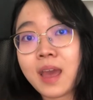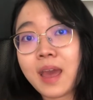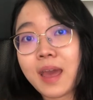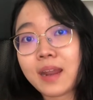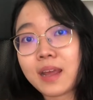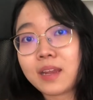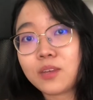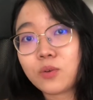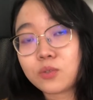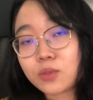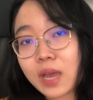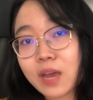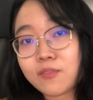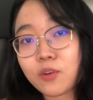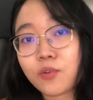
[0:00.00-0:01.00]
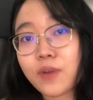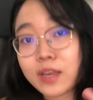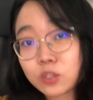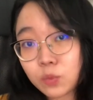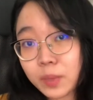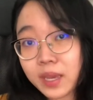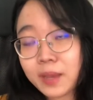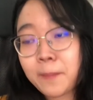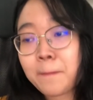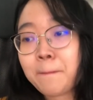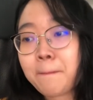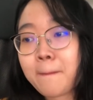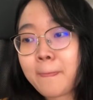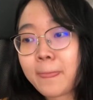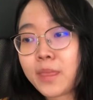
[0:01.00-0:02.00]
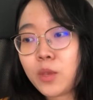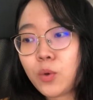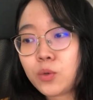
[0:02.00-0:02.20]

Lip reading: And then you also have your resume, you